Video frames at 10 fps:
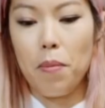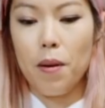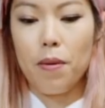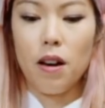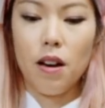
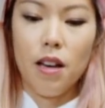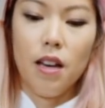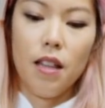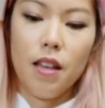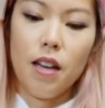paper,
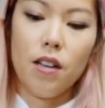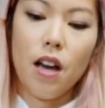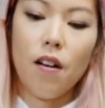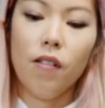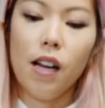then you
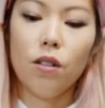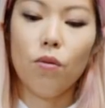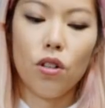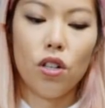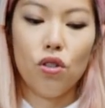have less
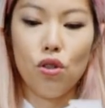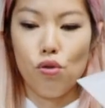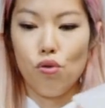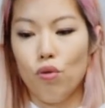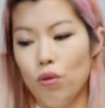washing to
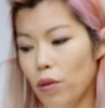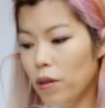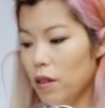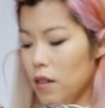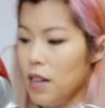do.
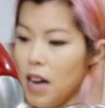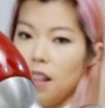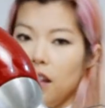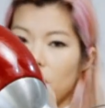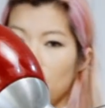And
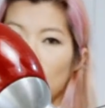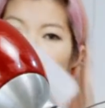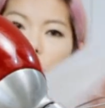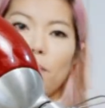then you can use the